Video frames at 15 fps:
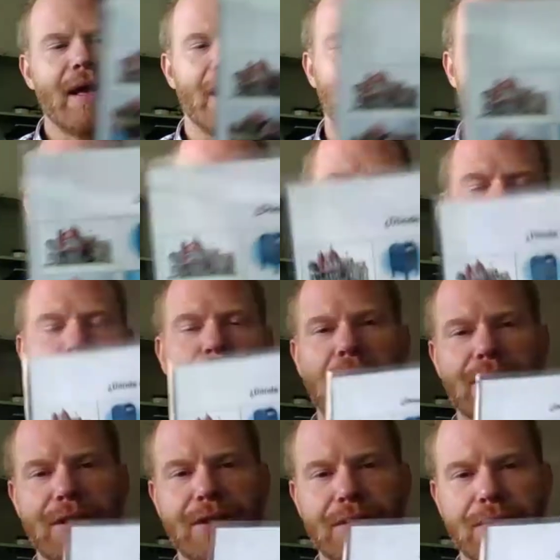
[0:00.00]
And if you
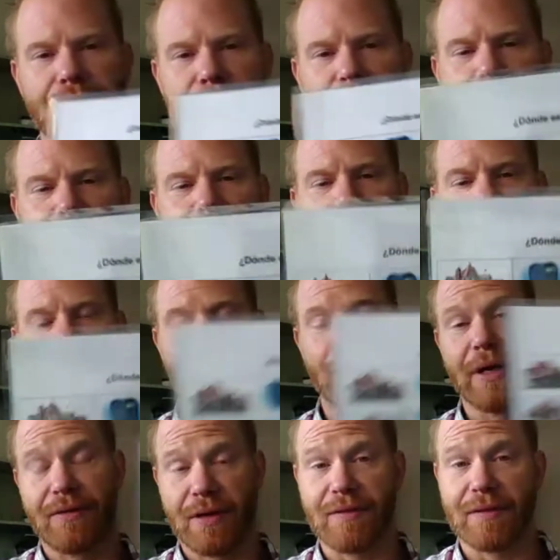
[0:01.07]
want to, another
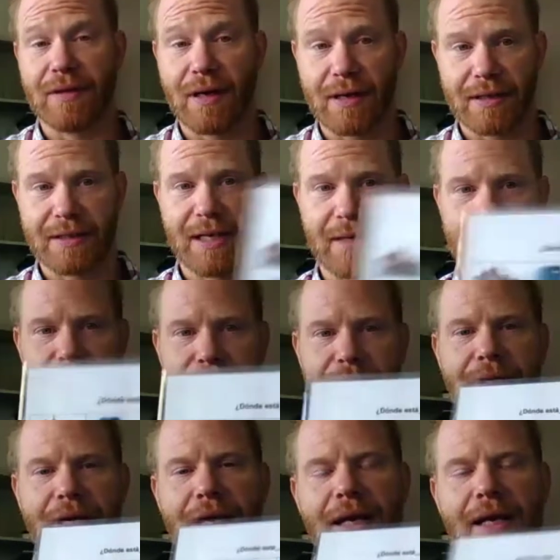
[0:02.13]
way, if you have a lot of time to
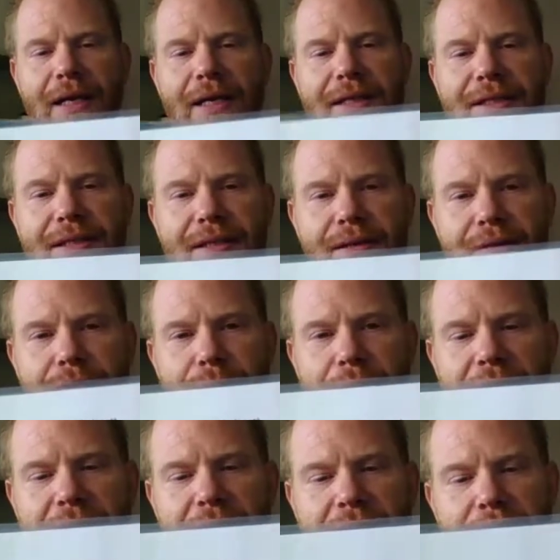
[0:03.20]
do it, is to
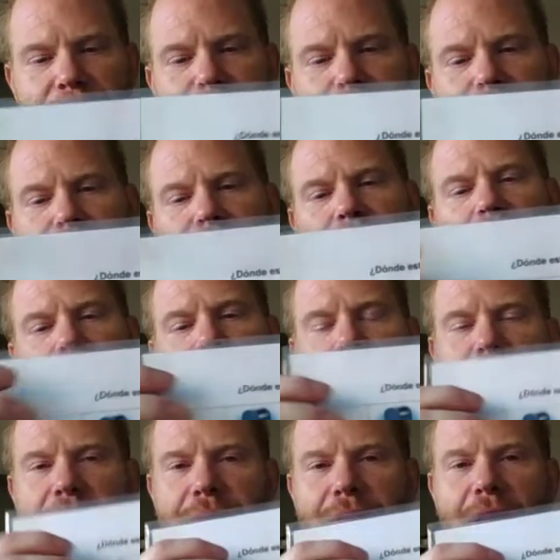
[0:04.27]
create them
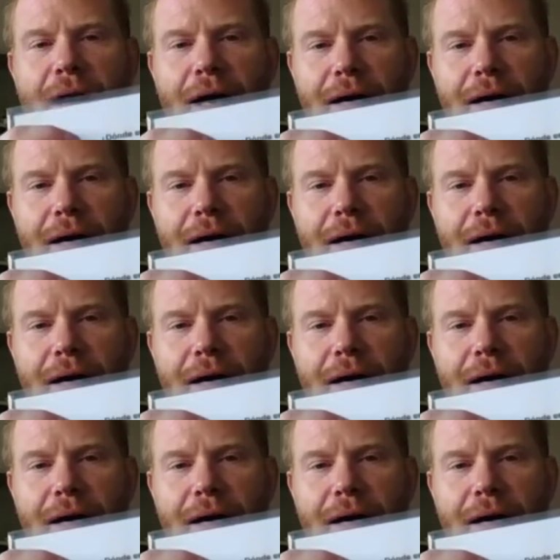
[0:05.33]
and